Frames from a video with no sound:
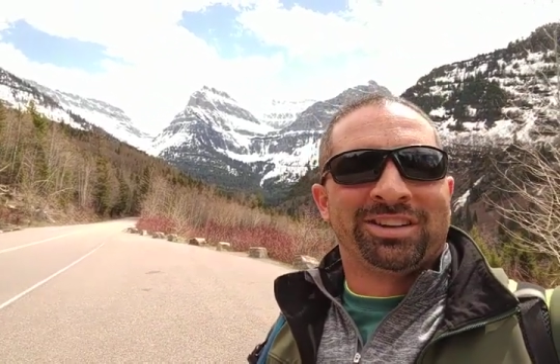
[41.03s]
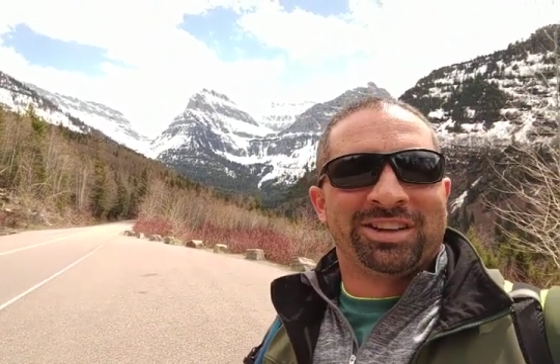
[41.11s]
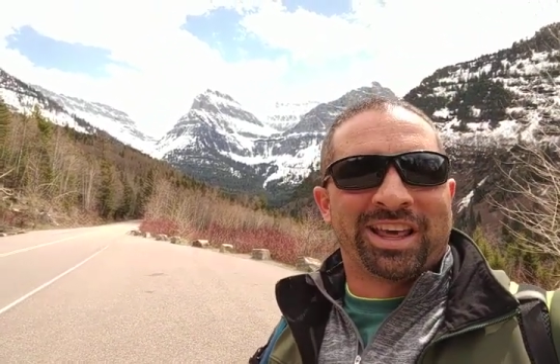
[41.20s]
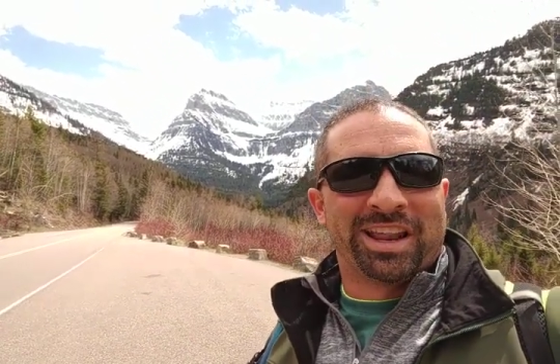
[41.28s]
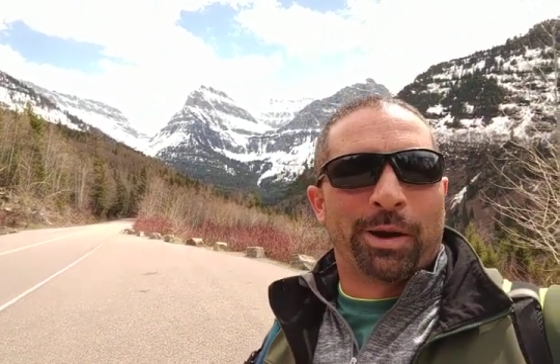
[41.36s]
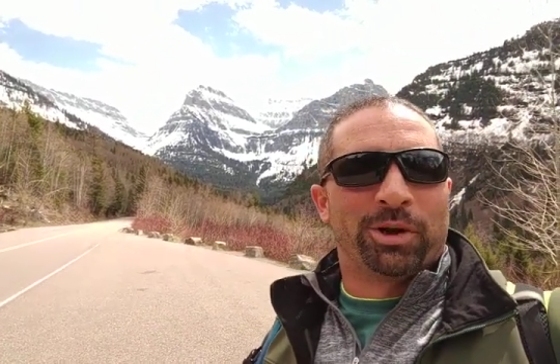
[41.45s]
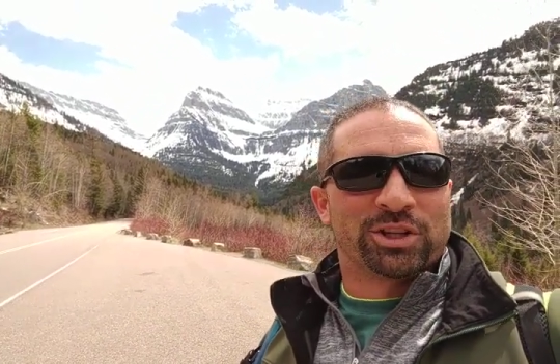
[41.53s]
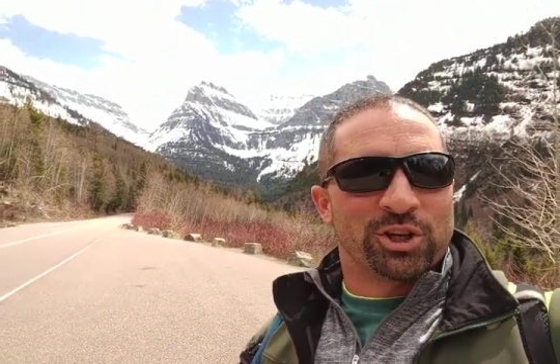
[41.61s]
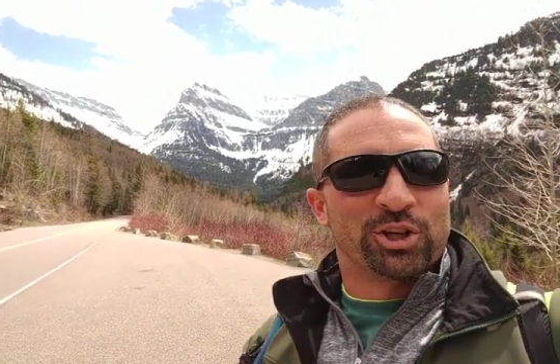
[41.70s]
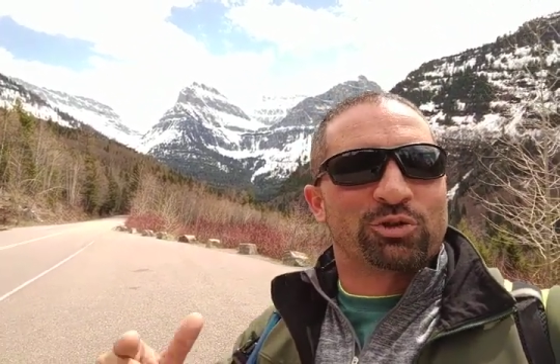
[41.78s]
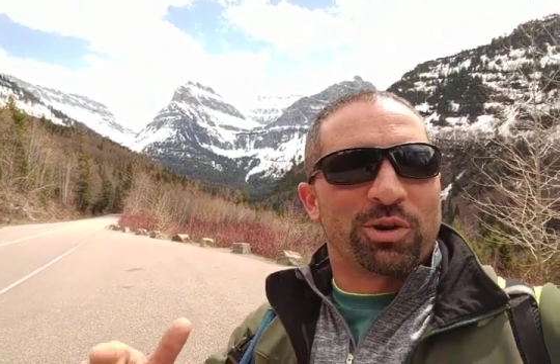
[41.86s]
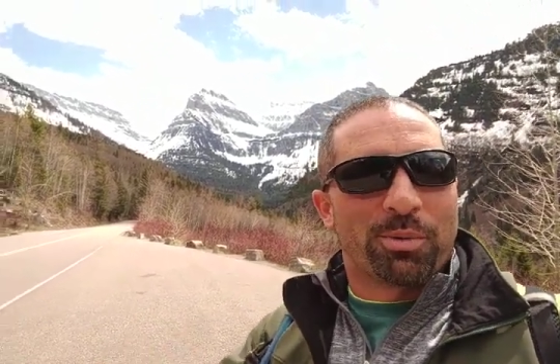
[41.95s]
And I want you
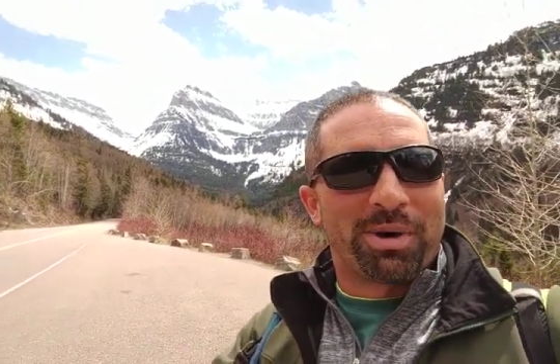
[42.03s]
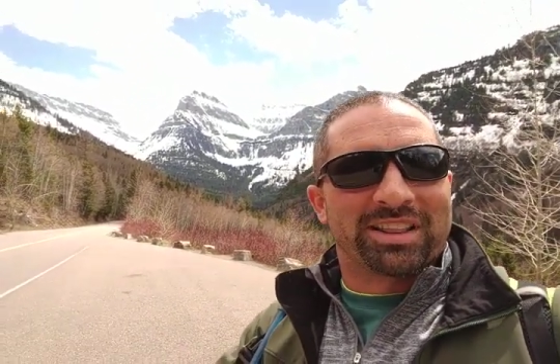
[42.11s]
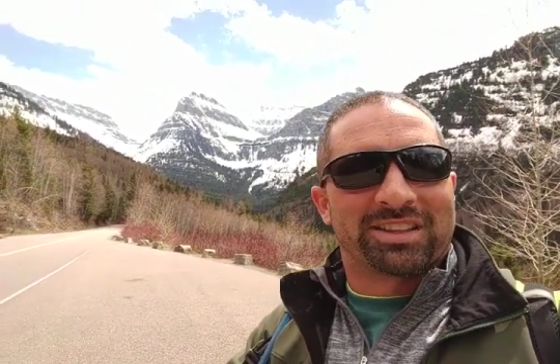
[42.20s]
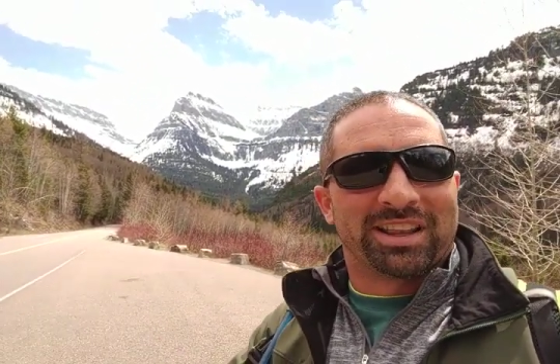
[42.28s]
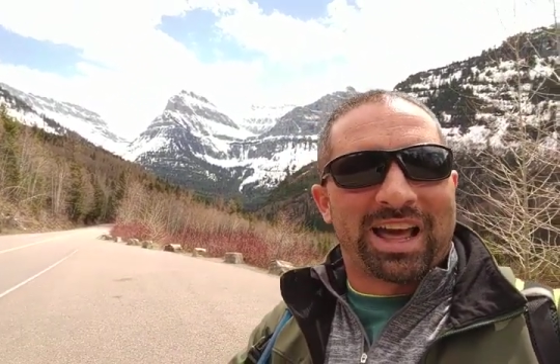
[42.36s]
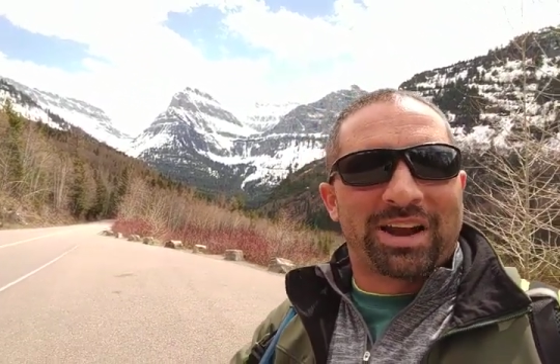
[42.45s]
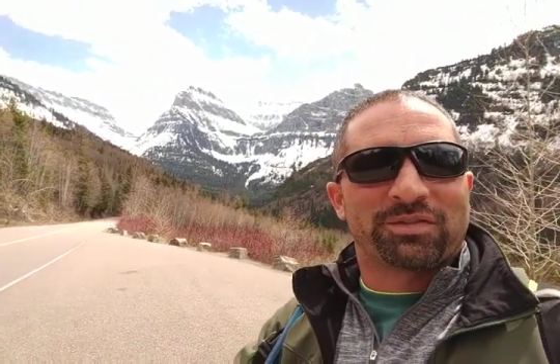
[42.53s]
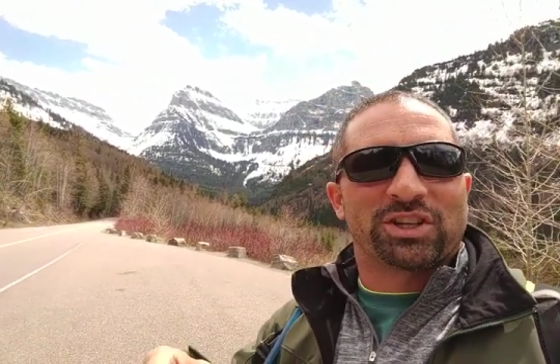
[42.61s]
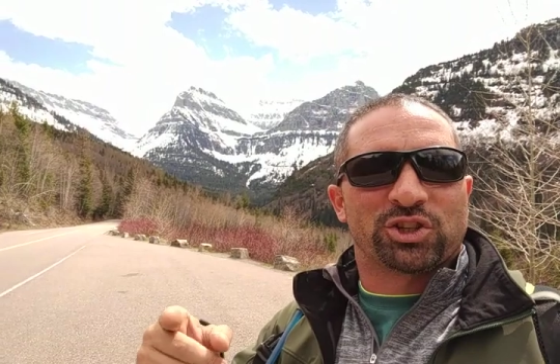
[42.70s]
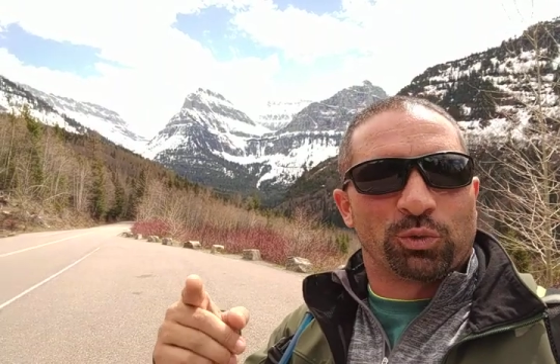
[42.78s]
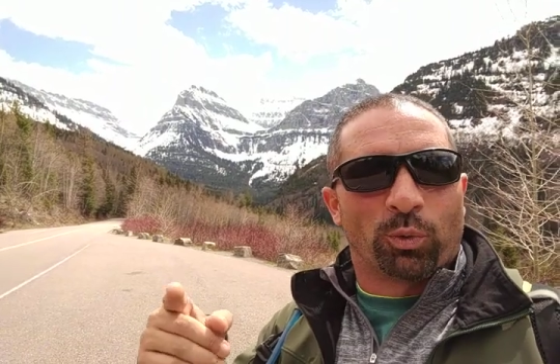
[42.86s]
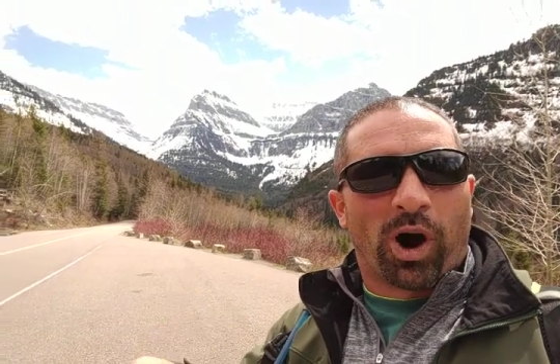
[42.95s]
to dream about the life
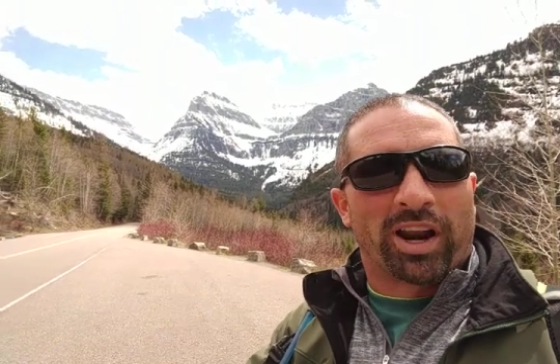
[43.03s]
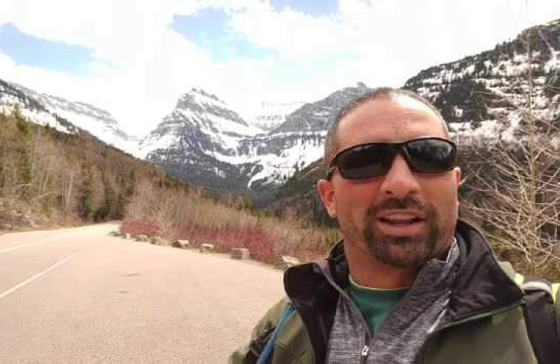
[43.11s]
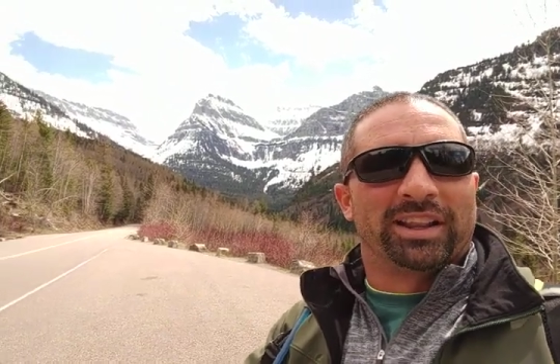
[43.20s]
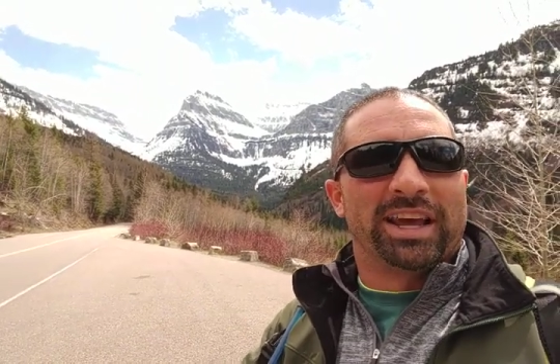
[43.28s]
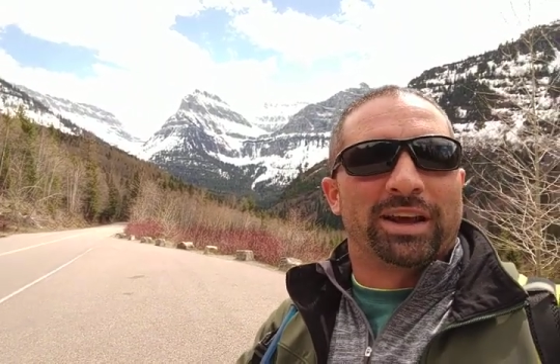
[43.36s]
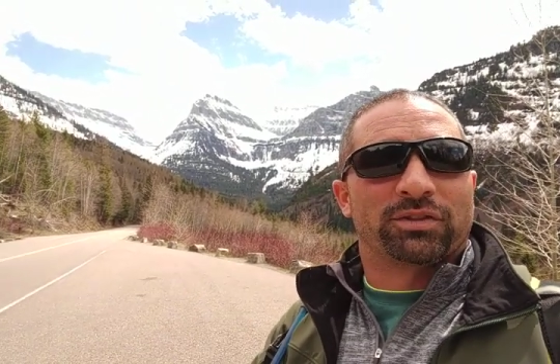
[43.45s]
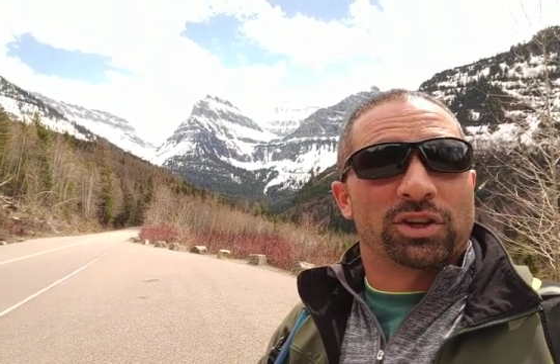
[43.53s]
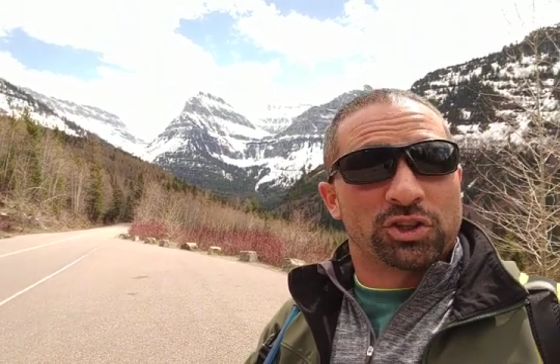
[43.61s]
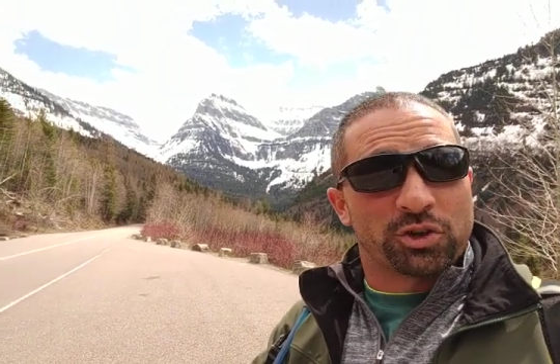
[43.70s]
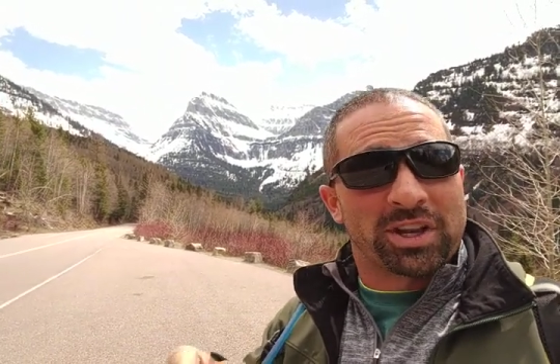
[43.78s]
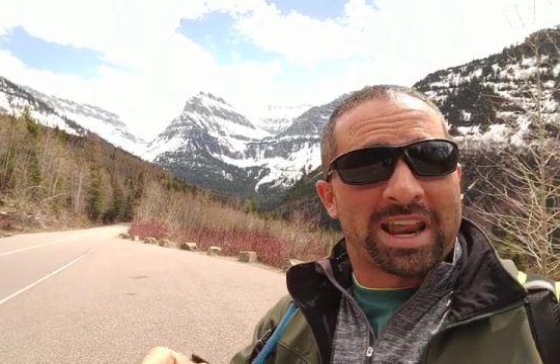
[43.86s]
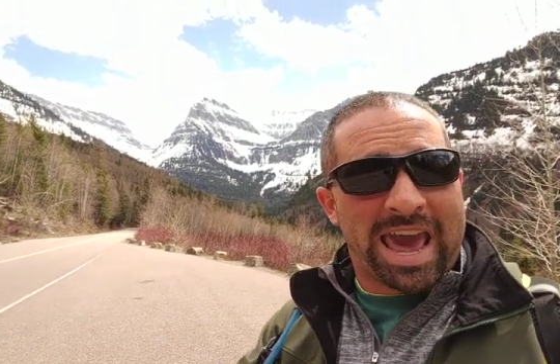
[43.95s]
that you want to live because
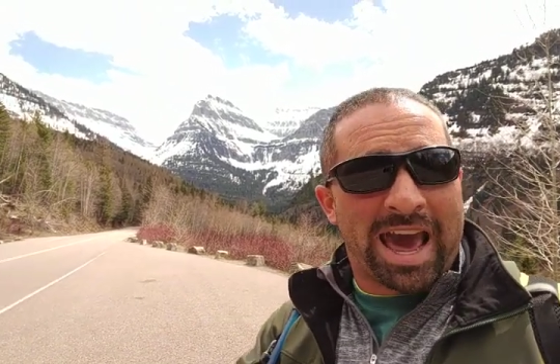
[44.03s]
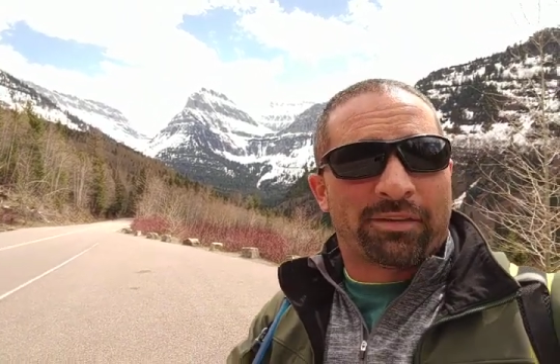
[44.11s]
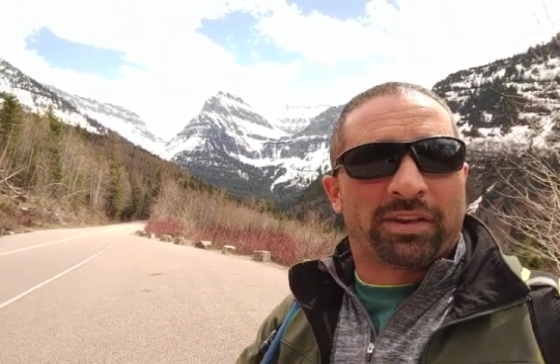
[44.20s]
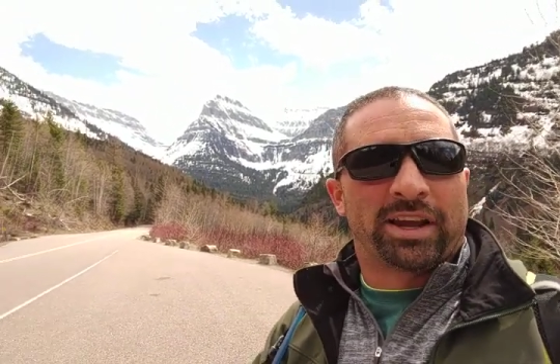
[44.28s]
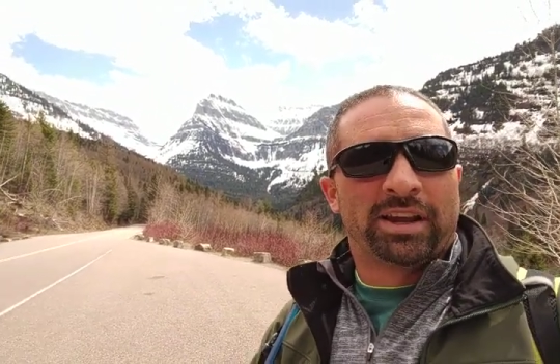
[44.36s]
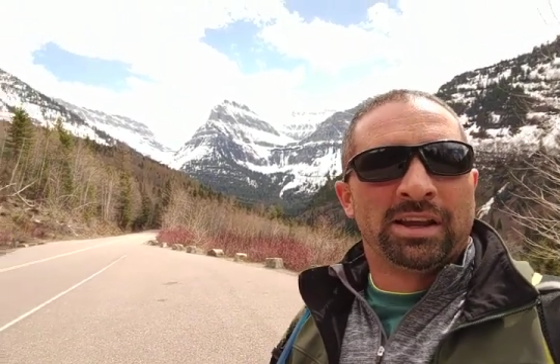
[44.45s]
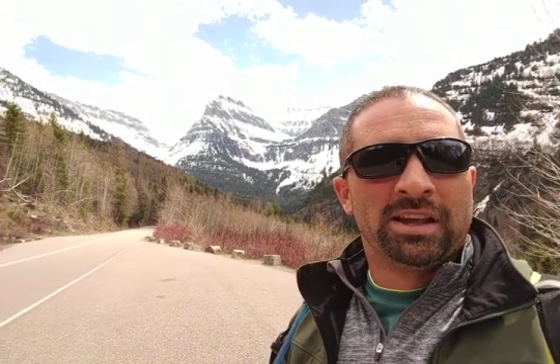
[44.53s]
you can have it